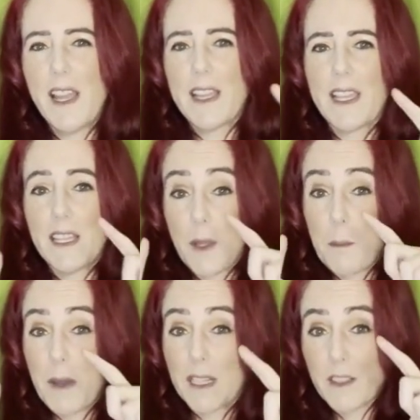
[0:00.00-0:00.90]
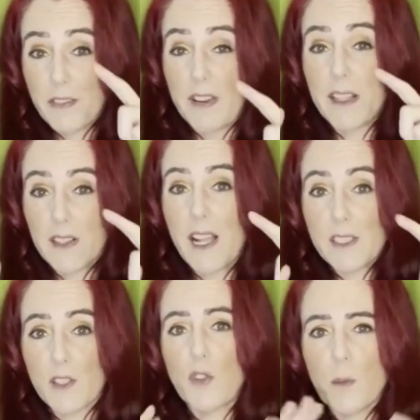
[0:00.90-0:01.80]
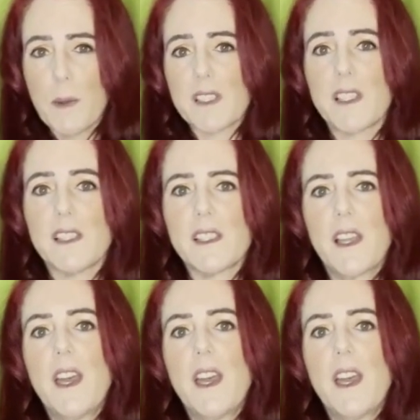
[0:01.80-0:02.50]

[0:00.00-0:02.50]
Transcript: and getting a magnifying glass in your business,